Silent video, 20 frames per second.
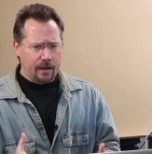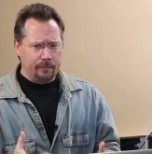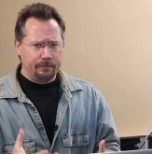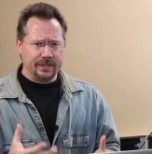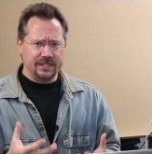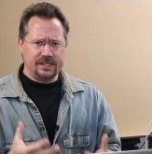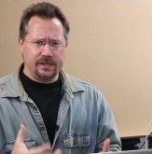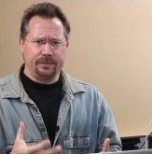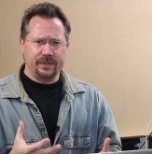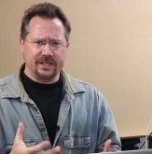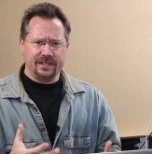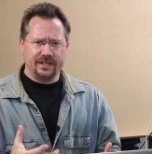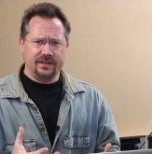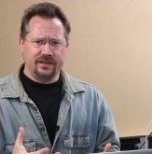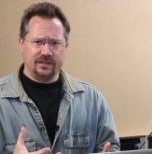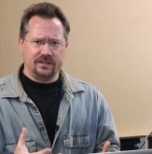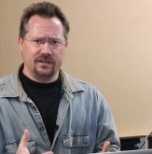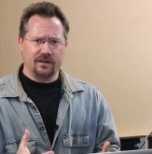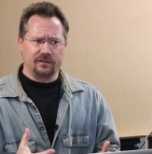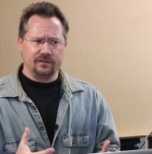But typically
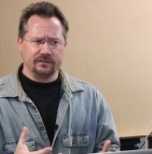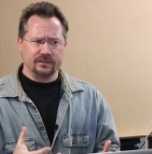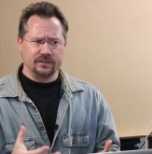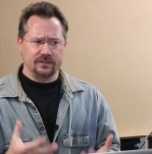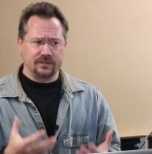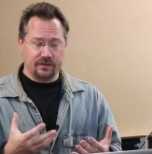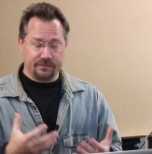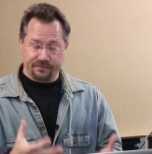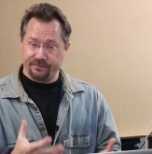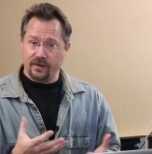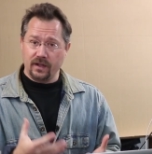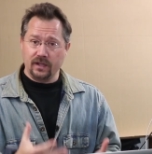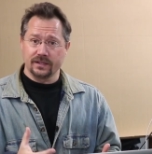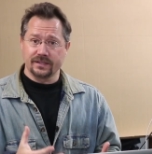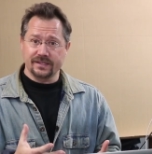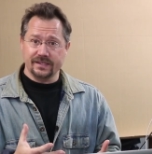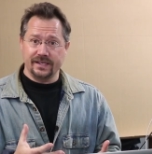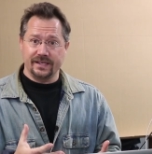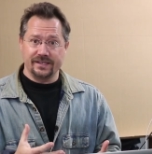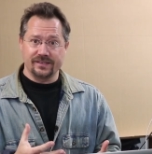the
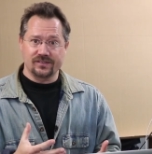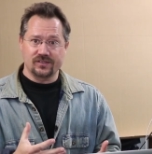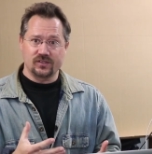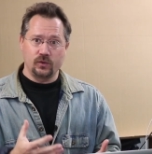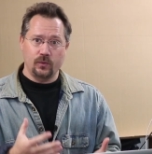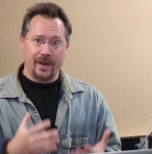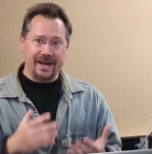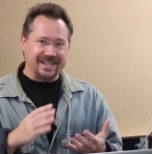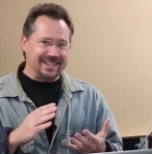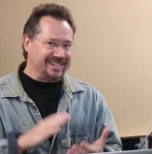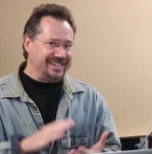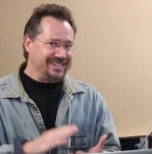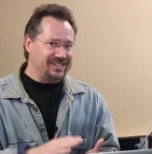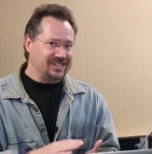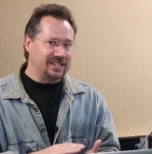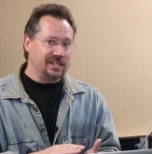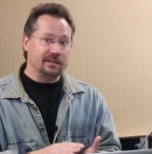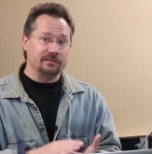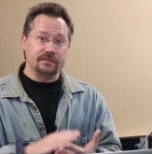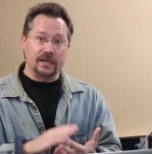default is to at
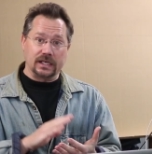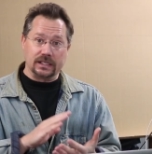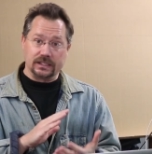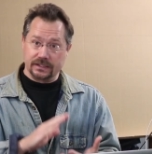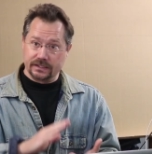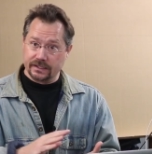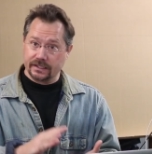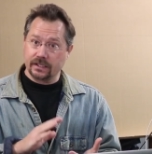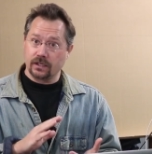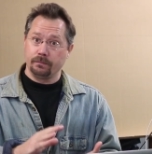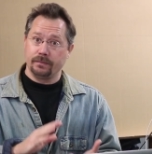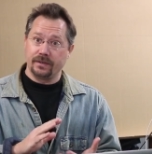least give a little